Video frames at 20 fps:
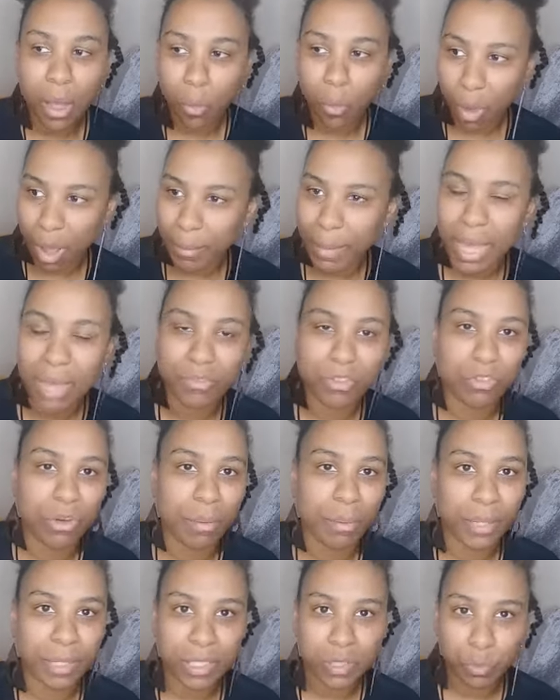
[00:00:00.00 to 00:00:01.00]
Why am I having
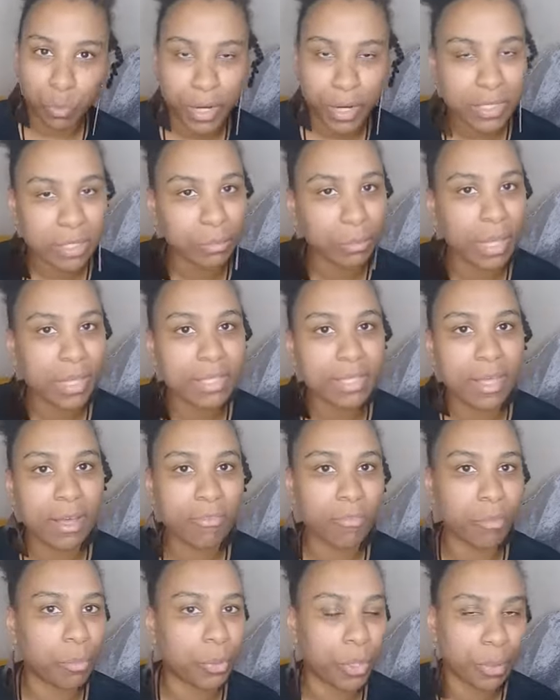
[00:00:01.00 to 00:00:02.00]
trouble expressing
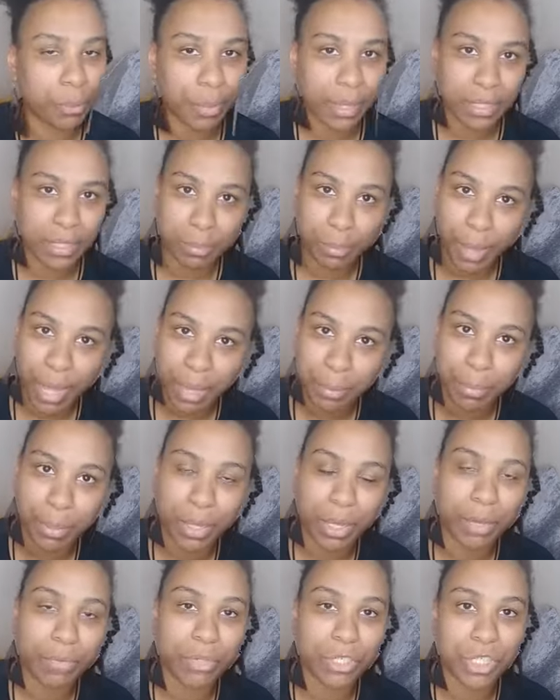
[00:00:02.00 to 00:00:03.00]
myself and putting pen to paper
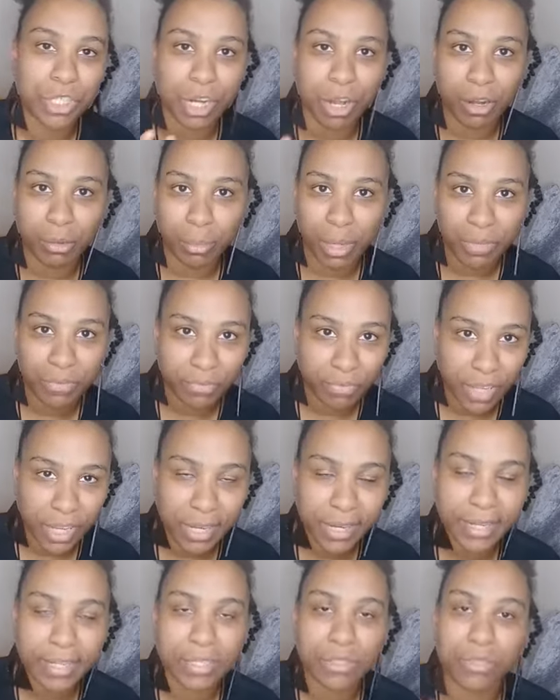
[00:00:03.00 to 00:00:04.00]
and sharing my
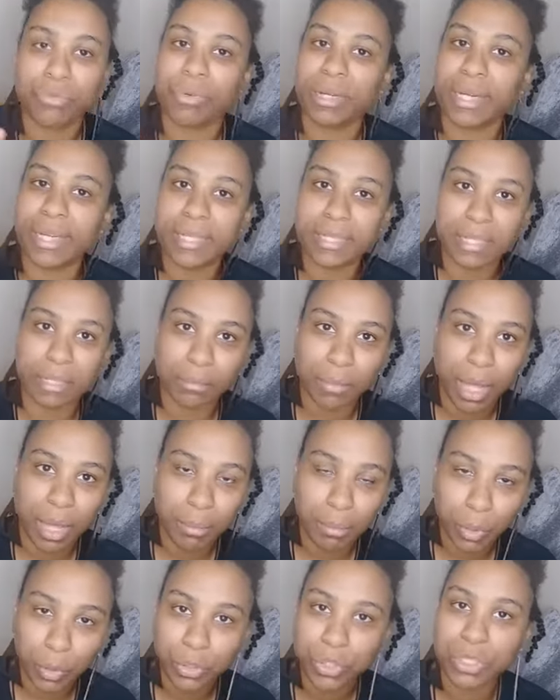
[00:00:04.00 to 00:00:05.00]
feelings and releasing my
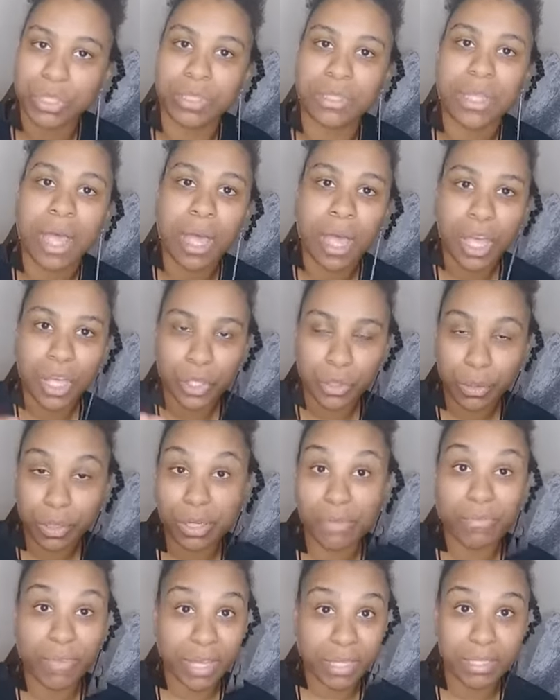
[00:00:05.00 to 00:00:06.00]
emotions? You can
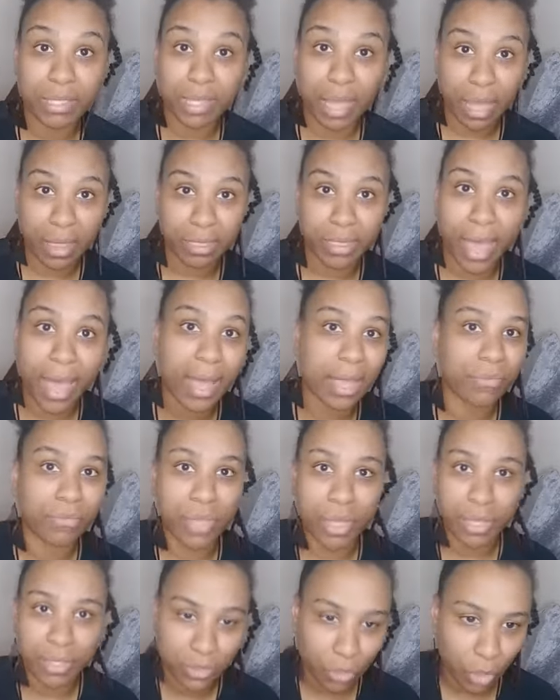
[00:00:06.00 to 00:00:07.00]
investigate that if
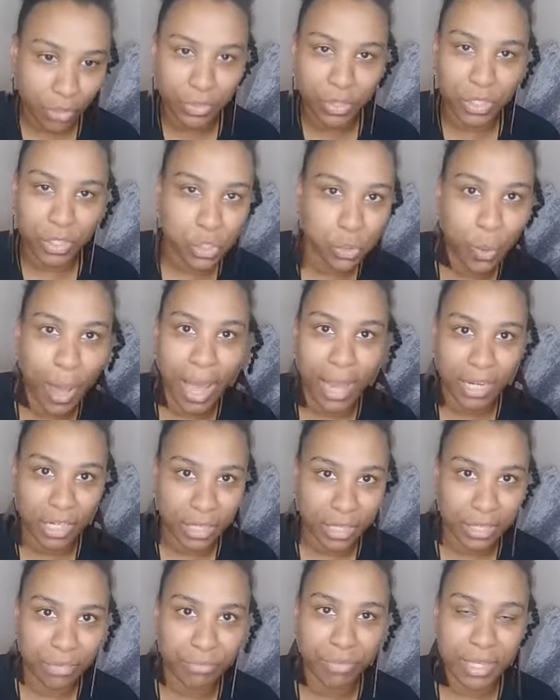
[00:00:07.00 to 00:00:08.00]
there's nothing to
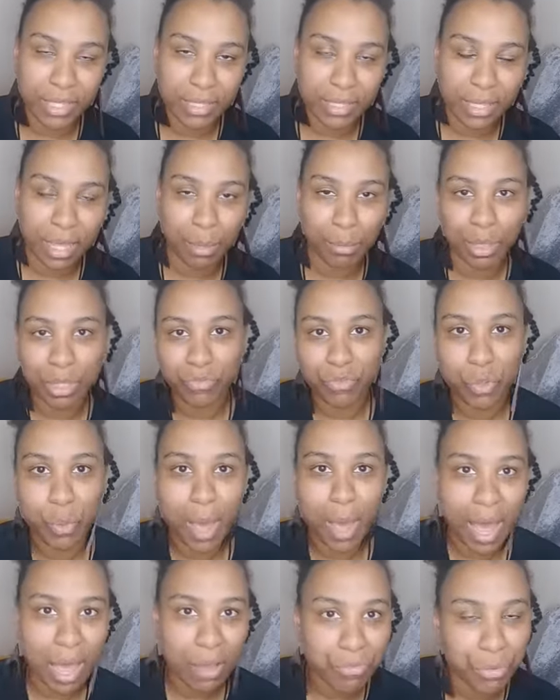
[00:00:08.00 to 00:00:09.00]
actually investigate. But if you
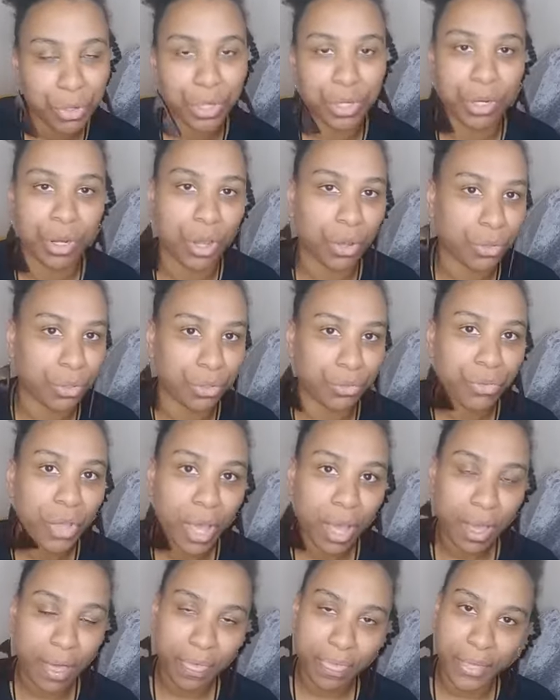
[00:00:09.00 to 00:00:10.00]
have written a load of
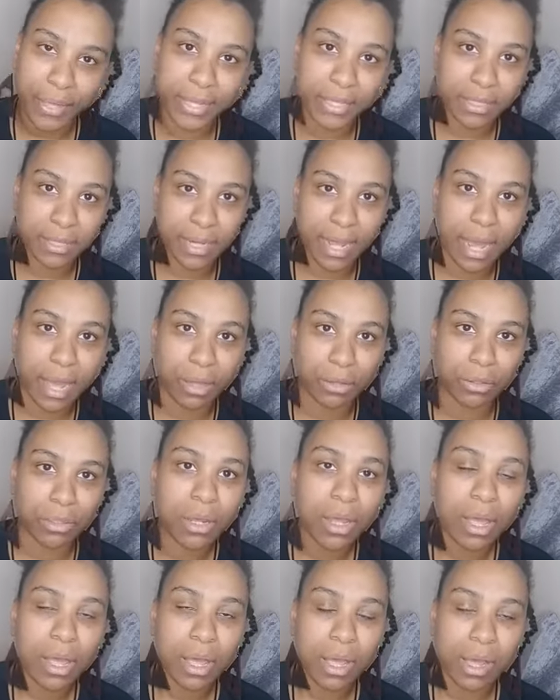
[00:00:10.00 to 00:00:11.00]
things down
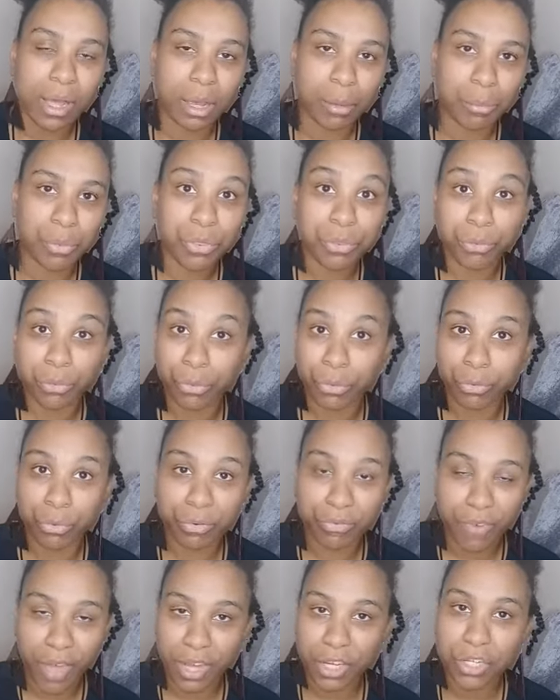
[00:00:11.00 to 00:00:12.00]
through the
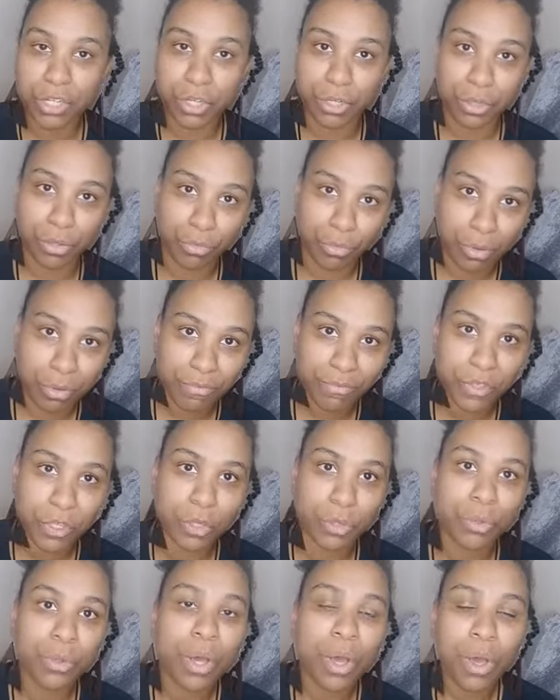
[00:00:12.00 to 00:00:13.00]
reflection and the
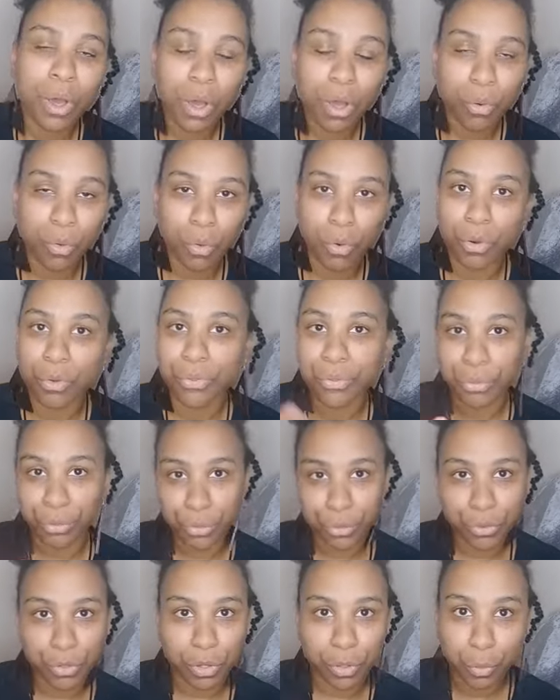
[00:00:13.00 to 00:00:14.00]
review, or through
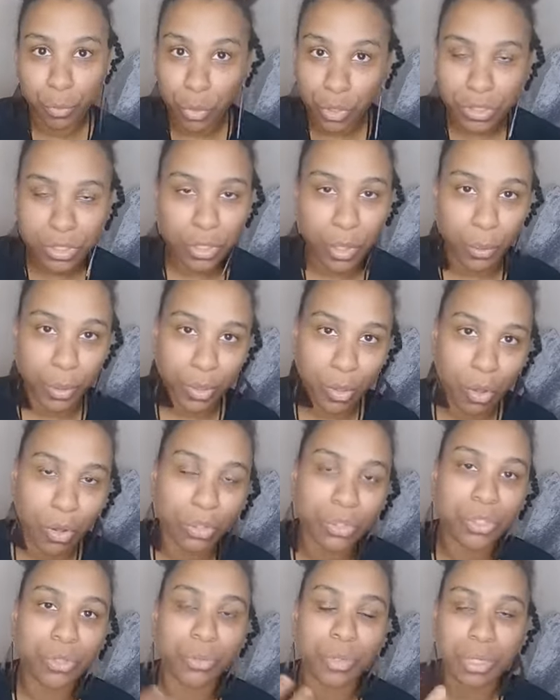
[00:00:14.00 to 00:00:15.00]
the what's going
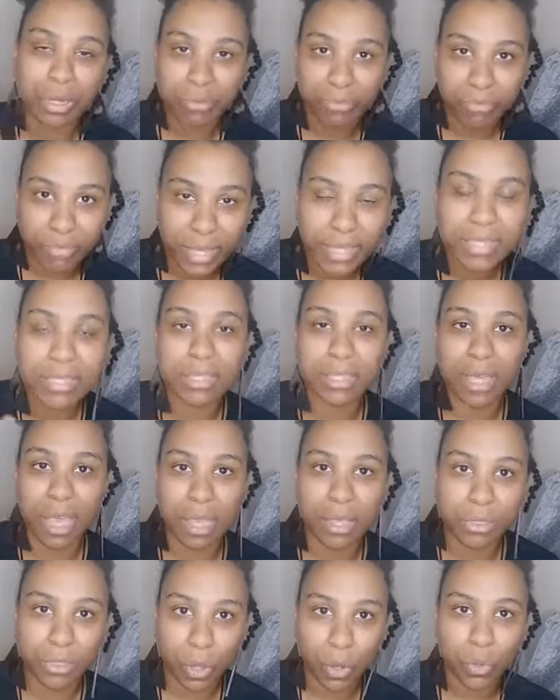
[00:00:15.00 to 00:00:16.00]
on, you can
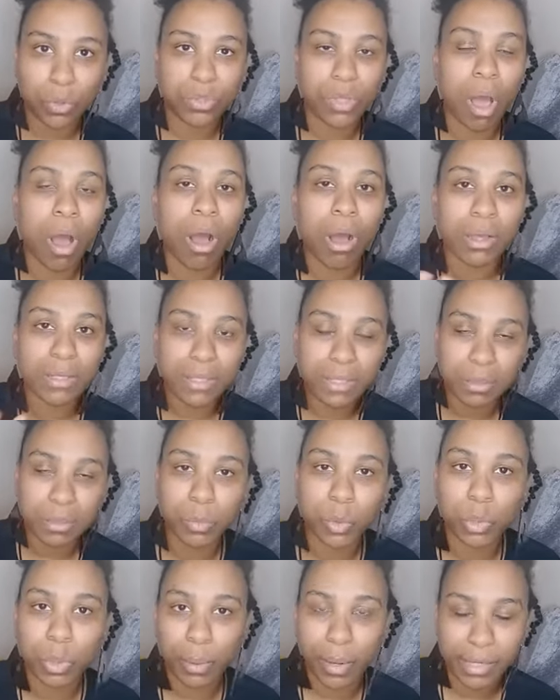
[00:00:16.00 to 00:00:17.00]
investigate those, ask
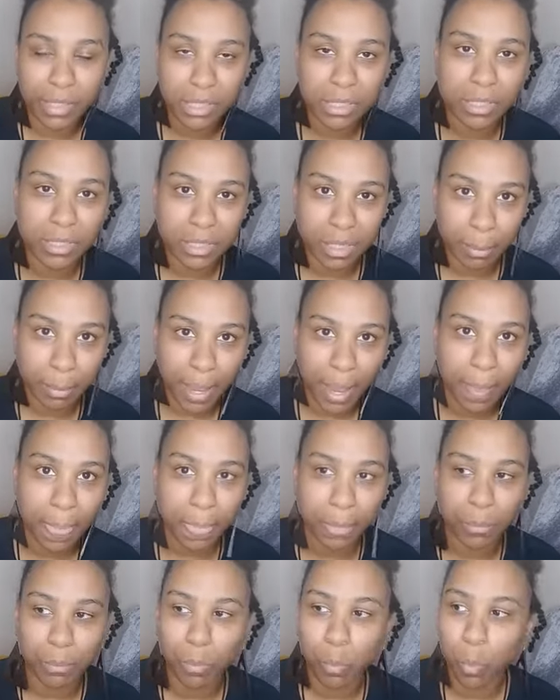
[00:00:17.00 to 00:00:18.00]
more questions about
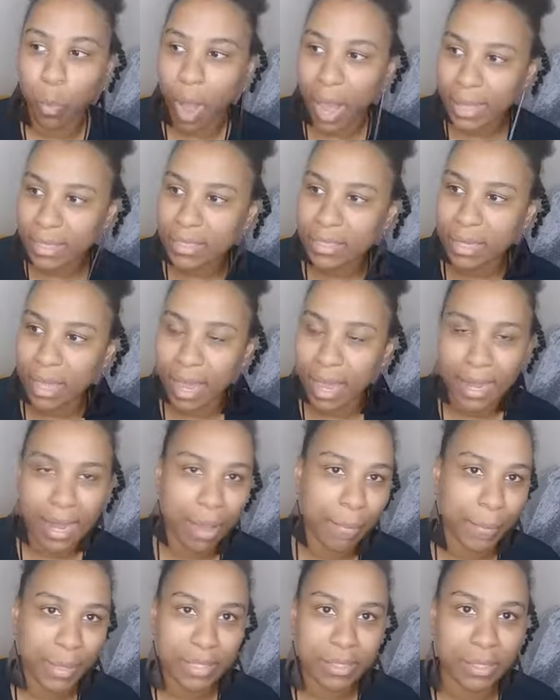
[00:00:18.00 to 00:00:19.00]
them. Why did I allow
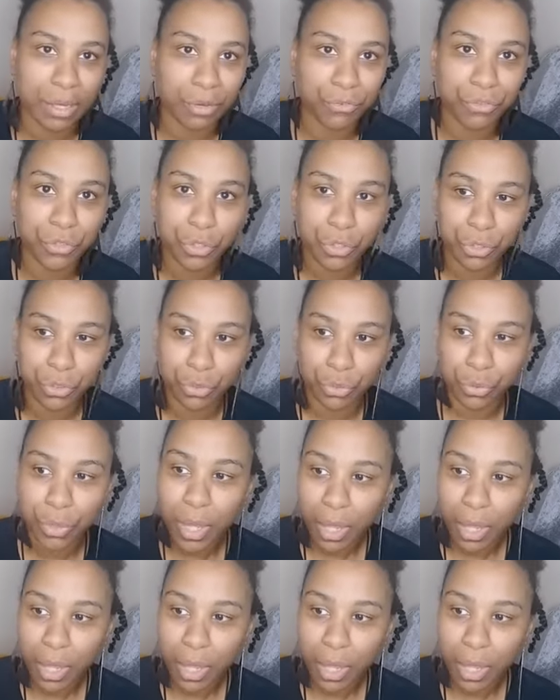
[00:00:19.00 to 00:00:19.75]
myself to